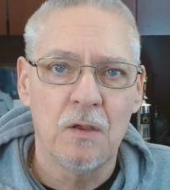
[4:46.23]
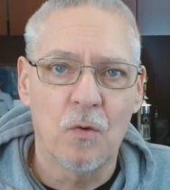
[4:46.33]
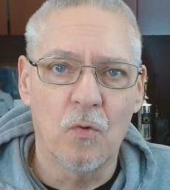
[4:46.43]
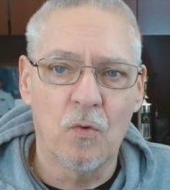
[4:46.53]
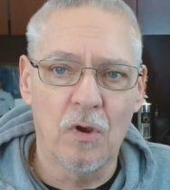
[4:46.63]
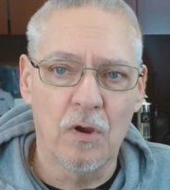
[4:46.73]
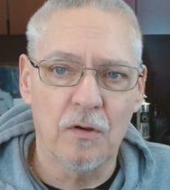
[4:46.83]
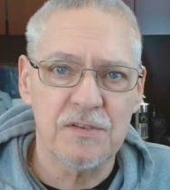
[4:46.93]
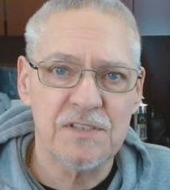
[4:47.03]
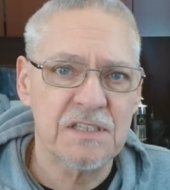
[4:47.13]

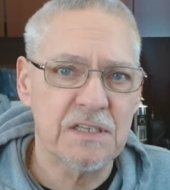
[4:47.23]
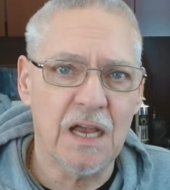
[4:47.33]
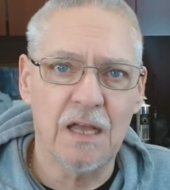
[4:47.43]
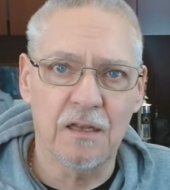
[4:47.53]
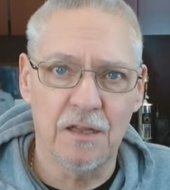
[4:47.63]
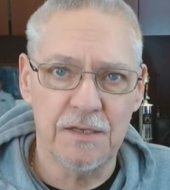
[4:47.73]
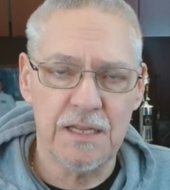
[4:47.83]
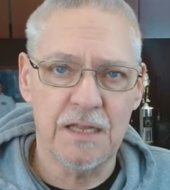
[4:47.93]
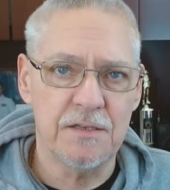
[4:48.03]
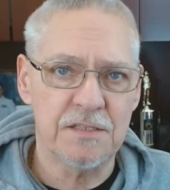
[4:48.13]
or Scotland
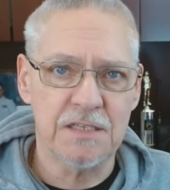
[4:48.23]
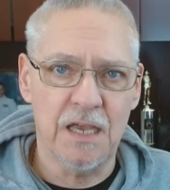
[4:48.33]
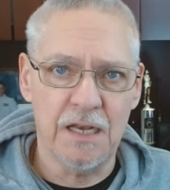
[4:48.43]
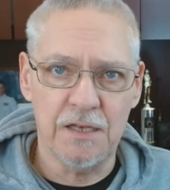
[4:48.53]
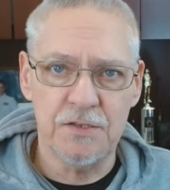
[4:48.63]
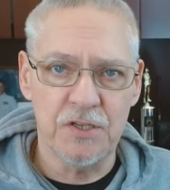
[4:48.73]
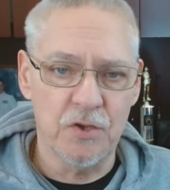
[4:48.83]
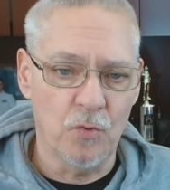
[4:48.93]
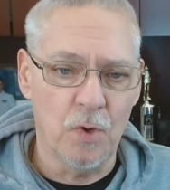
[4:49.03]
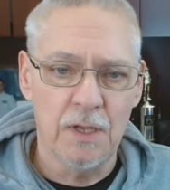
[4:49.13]
had decided
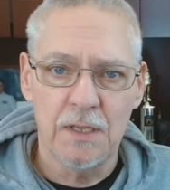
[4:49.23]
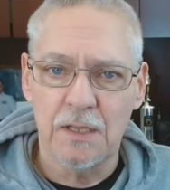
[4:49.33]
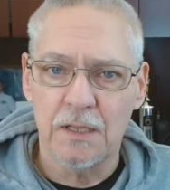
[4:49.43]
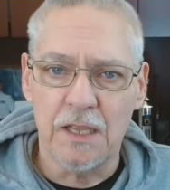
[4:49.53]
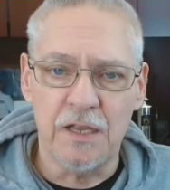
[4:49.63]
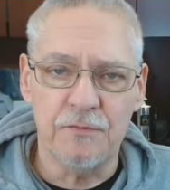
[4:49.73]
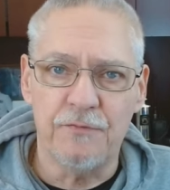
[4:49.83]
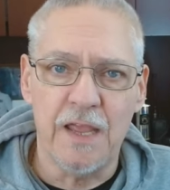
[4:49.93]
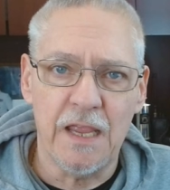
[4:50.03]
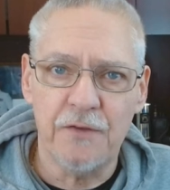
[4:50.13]
to
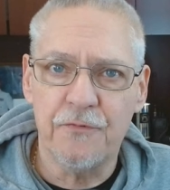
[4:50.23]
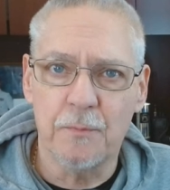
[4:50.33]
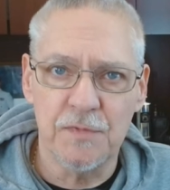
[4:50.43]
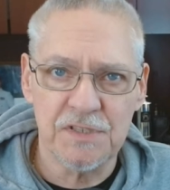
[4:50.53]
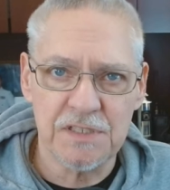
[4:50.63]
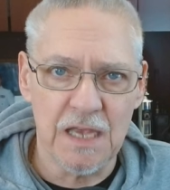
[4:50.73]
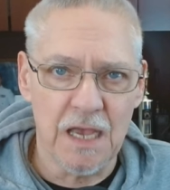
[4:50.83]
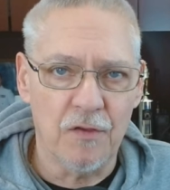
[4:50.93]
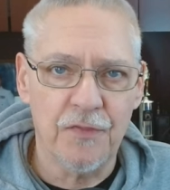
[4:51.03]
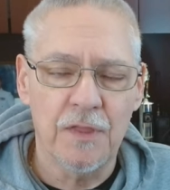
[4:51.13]
invade from the
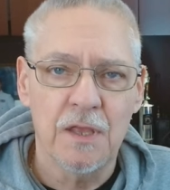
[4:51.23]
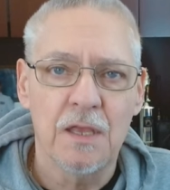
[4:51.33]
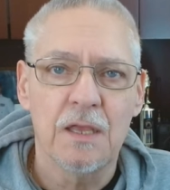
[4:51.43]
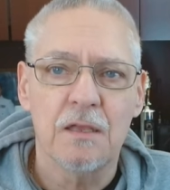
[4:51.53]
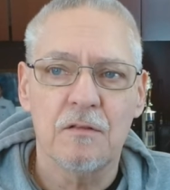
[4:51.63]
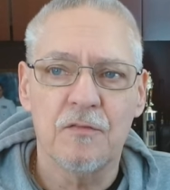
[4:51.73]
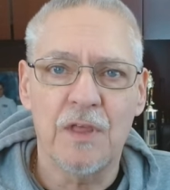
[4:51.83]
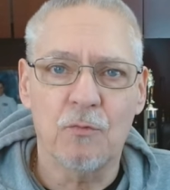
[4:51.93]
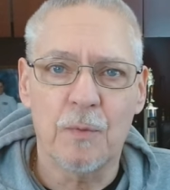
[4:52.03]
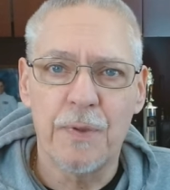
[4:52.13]
south,
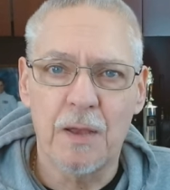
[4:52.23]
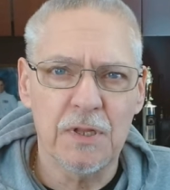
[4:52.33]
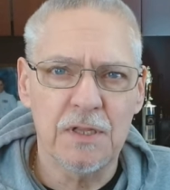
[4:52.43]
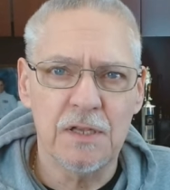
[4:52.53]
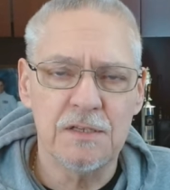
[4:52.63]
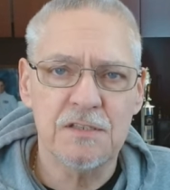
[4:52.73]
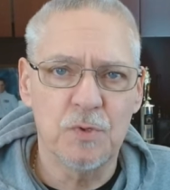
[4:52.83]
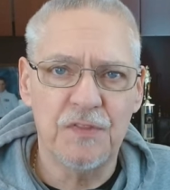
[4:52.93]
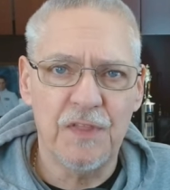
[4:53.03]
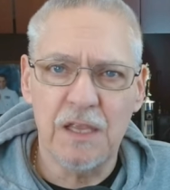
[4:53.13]
that Republicans
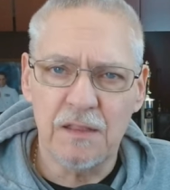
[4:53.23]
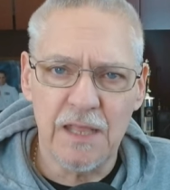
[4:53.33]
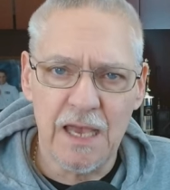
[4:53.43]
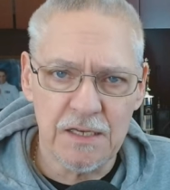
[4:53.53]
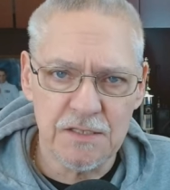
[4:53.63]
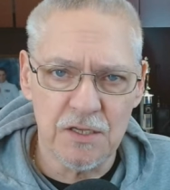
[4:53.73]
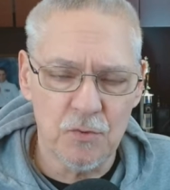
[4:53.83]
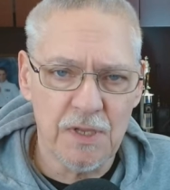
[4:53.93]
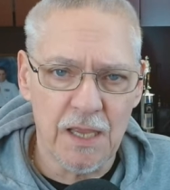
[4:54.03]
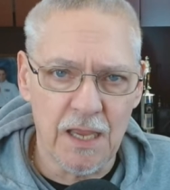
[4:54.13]
would think that is
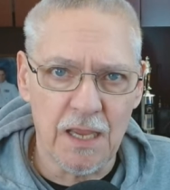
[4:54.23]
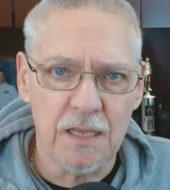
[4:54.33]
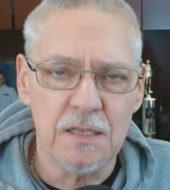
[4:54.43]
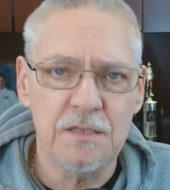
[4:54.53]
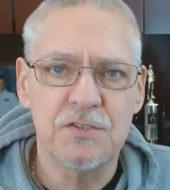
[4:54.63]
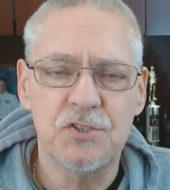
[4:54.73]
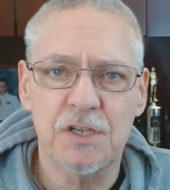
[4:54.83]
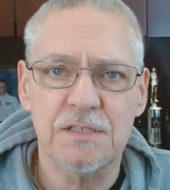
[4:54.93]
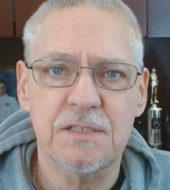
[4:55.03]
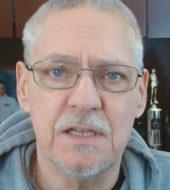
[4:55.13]
okay, is
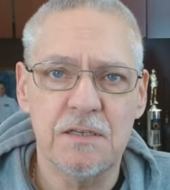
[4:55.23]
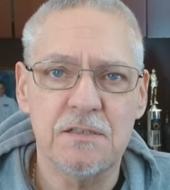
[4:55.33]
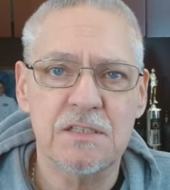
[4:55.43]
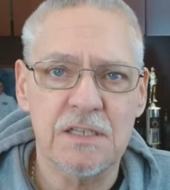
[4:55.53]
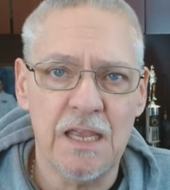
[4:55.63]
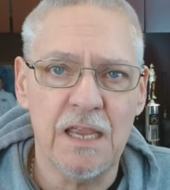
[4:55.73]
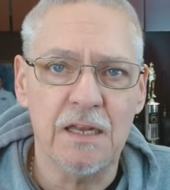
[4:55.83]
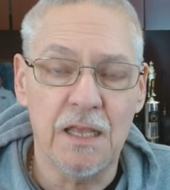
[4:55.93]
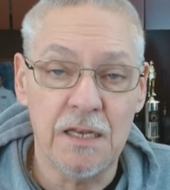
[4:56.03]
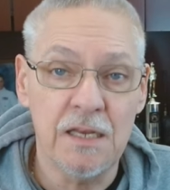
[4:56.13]
just insane.
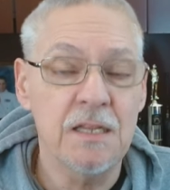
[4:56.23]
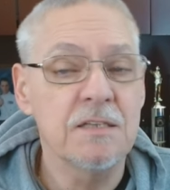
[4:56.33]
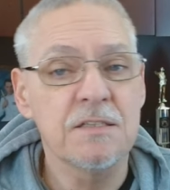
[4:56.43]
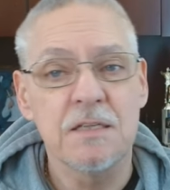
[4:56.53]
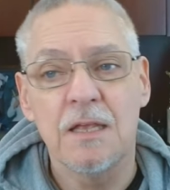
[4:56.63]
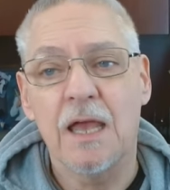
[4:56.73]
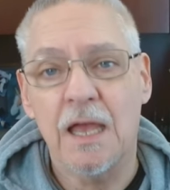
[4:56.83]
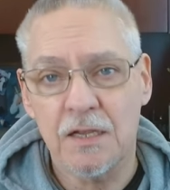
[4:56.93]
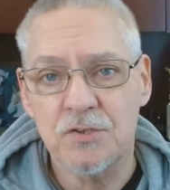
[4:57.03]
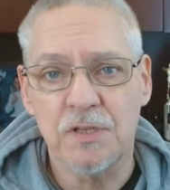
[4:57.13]
And it is
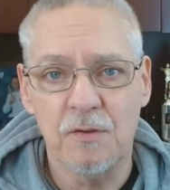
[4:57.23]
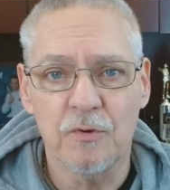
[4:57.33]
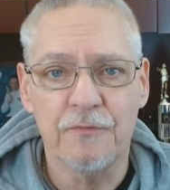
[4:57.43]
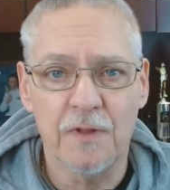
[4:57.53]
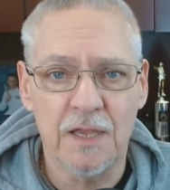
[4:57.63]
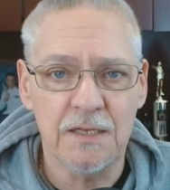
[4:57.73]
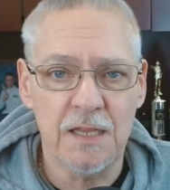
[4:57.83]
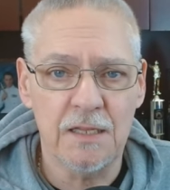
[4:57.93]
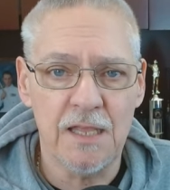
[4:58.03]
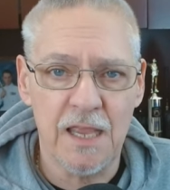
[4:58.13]
actually
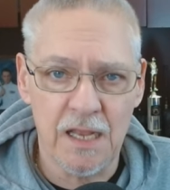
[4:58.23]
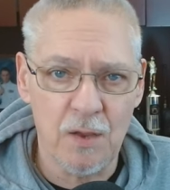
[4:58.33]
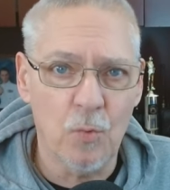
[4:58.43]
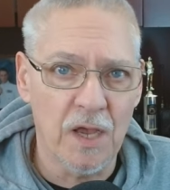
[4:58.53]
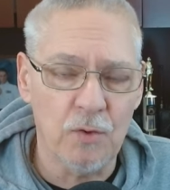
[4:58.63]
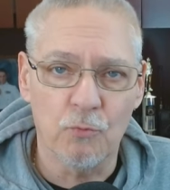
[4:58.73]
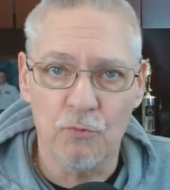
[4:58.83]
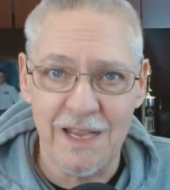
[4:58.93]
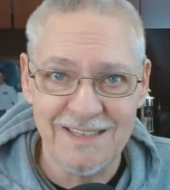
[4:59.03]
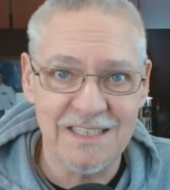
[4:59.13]
reflecting the anti-white
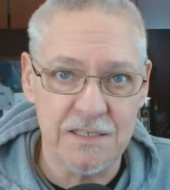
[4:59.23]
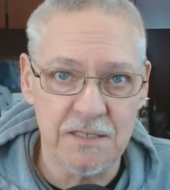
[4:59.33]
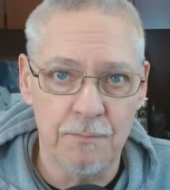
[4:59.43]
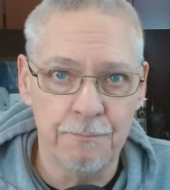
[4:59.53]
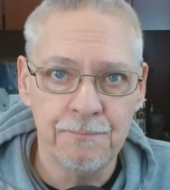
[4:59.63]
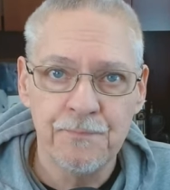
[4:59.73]
racism